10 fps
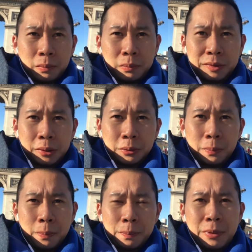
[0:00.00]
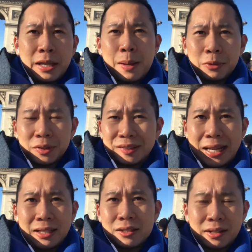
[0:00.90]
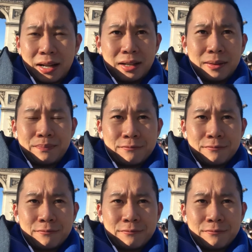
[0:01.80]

So being able to stand here today,